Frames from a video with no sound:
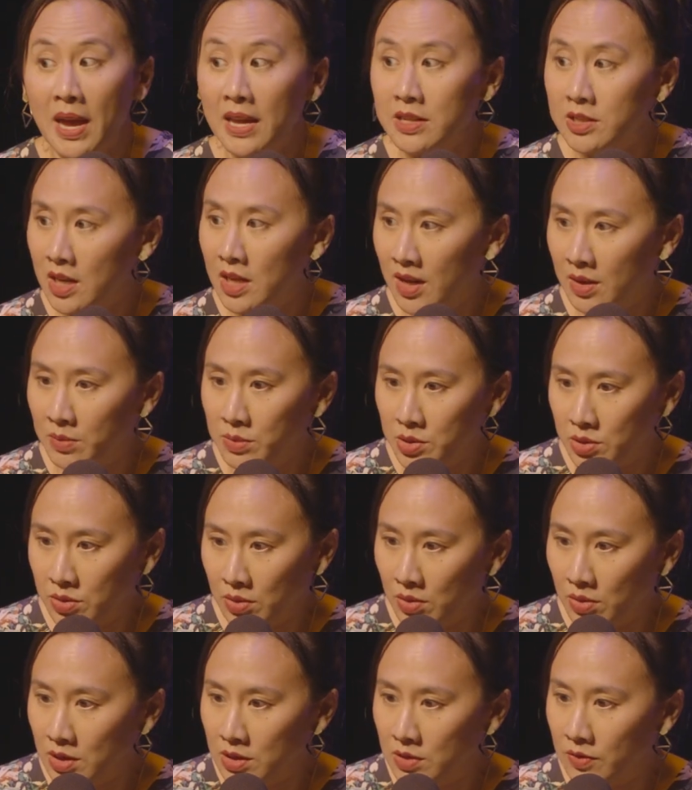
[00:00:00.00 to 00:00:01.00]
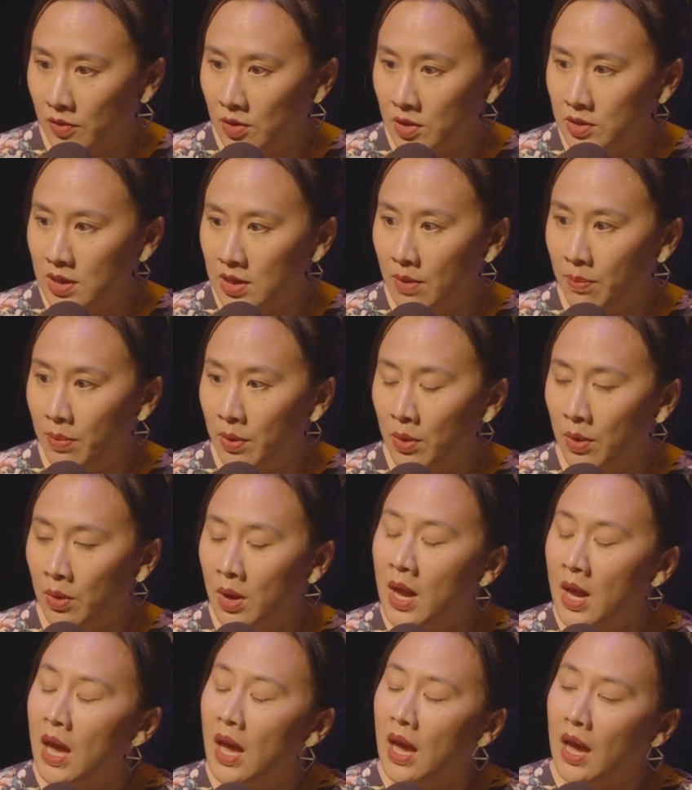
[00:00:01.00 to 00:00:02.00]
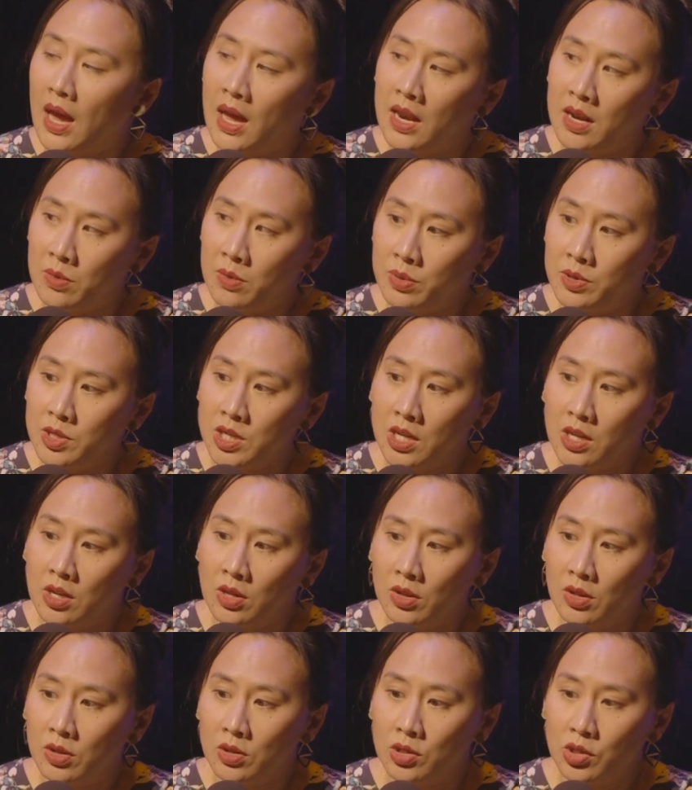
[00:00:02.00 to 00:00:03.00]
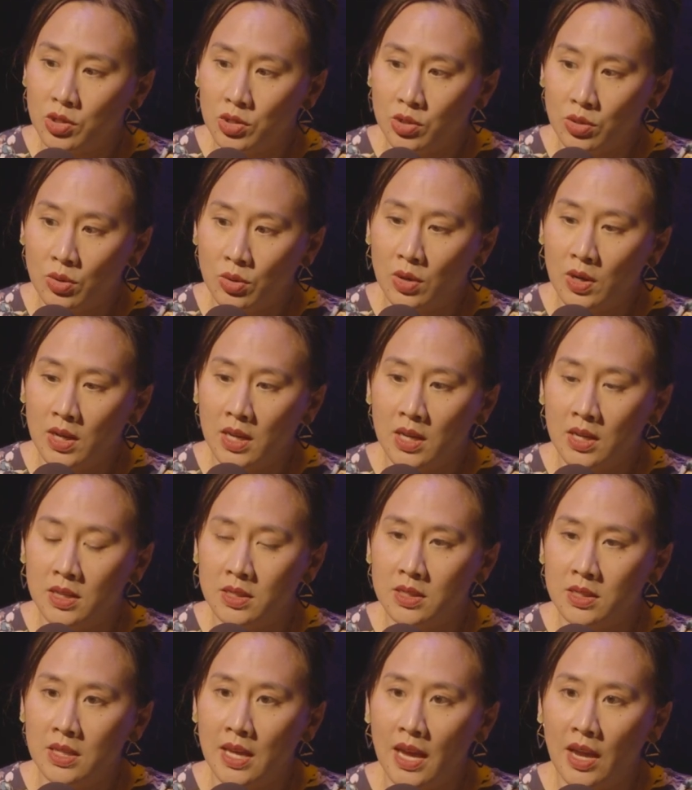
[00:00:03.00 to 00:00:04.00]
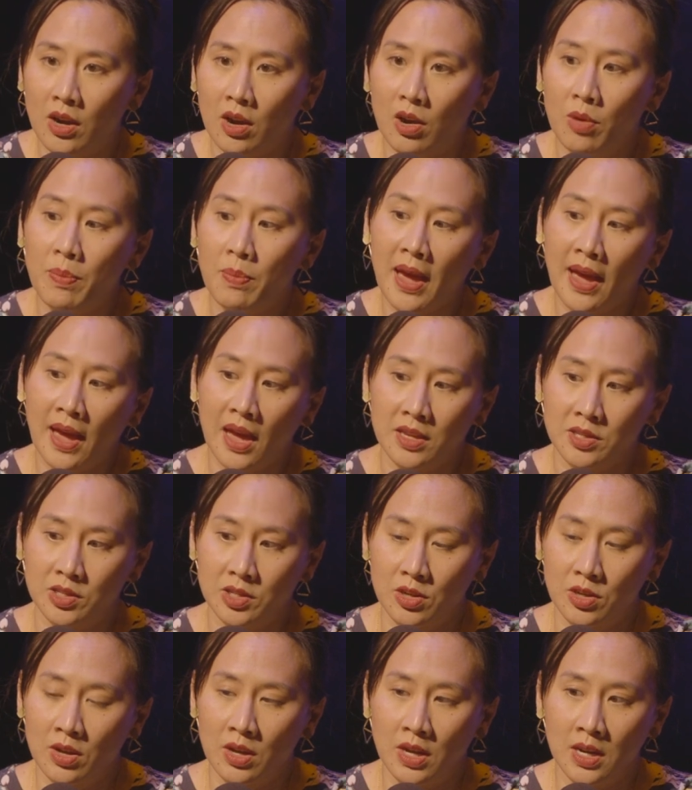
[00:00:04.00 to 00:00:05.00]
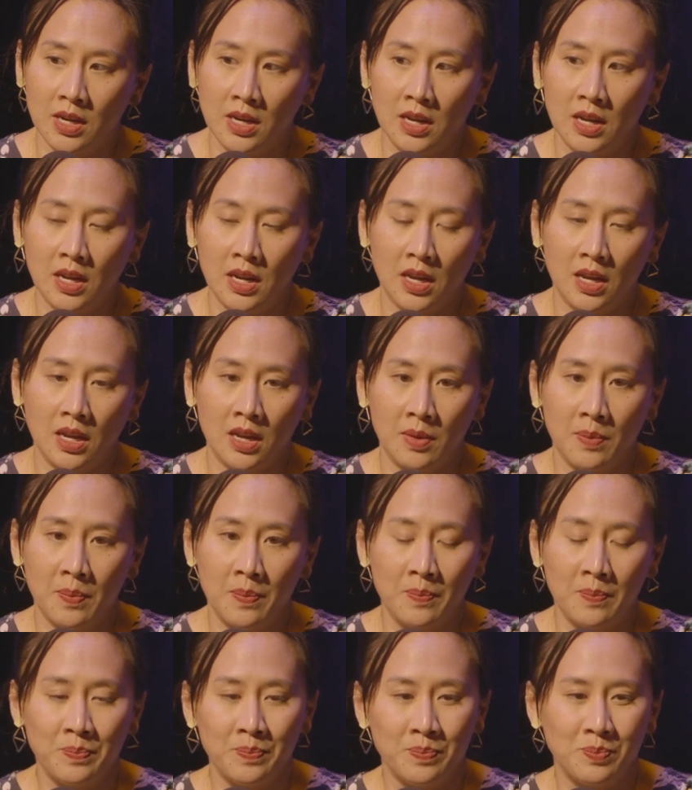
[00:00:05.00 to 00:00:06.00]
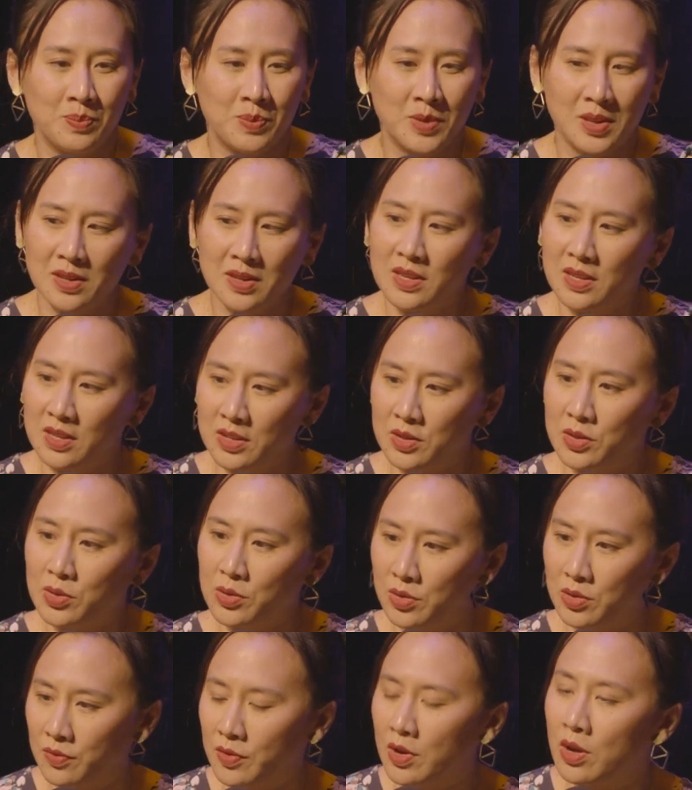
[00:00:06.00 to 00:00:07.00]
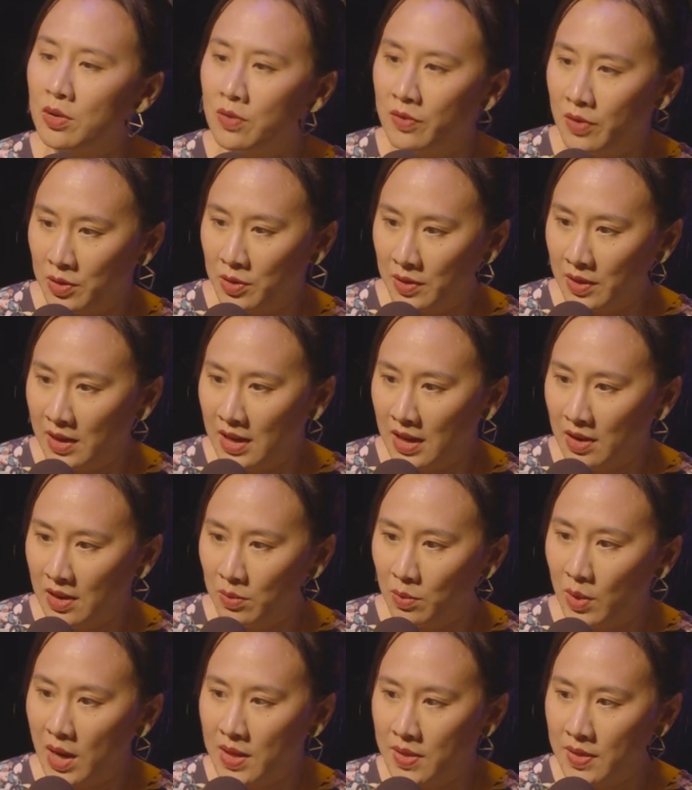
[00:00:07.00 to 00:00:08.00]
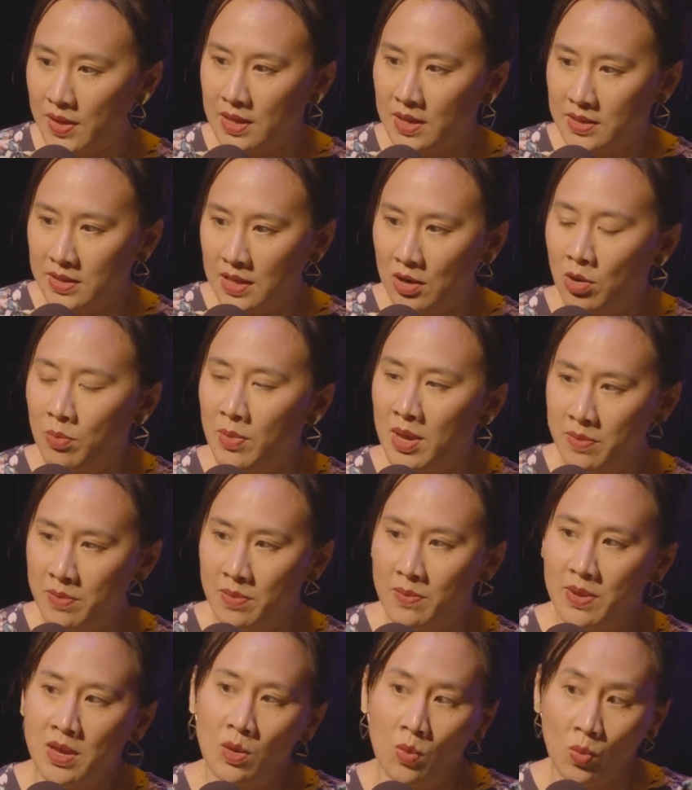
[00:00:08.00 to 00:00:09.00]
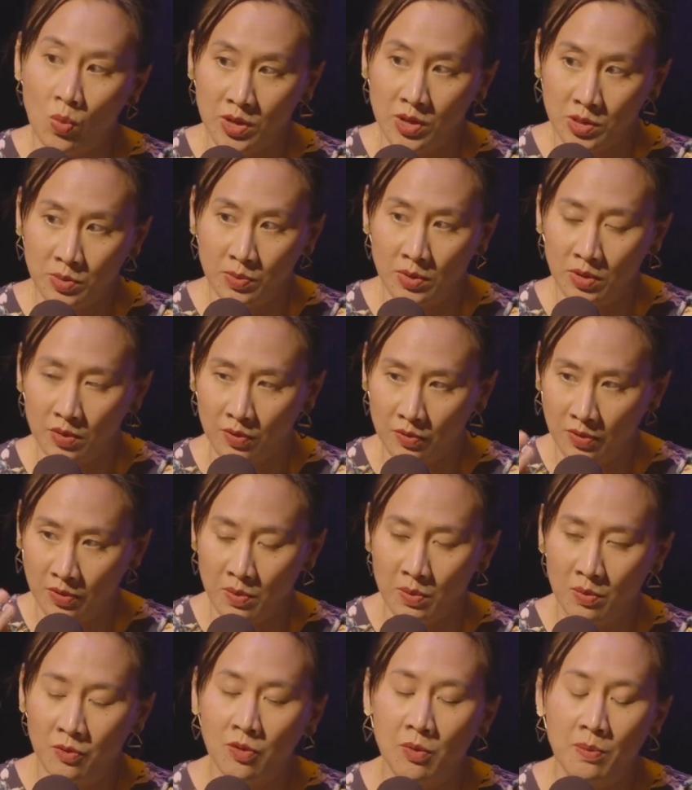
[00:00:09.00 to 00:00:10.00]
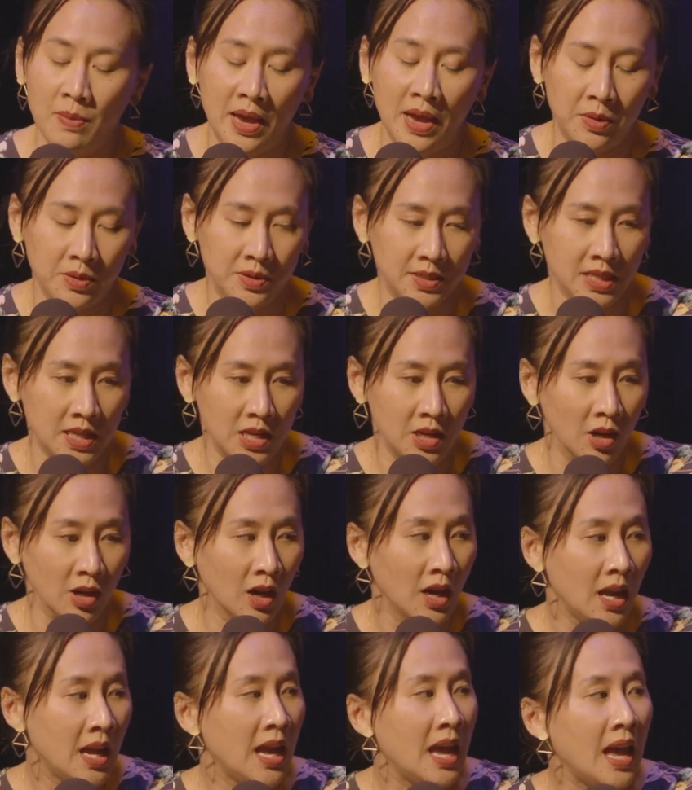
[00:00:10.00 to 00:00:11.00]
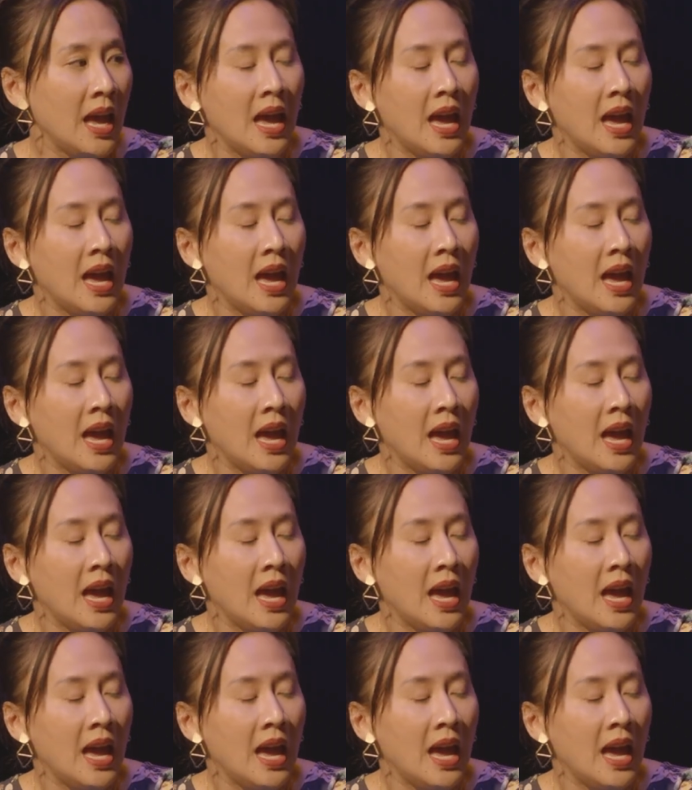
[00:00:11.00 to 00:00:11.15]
Bedtime stories, for example, and in particular, stories that are passed on sort of covertly, right? Things that are maybe being whispered from mouth to ear.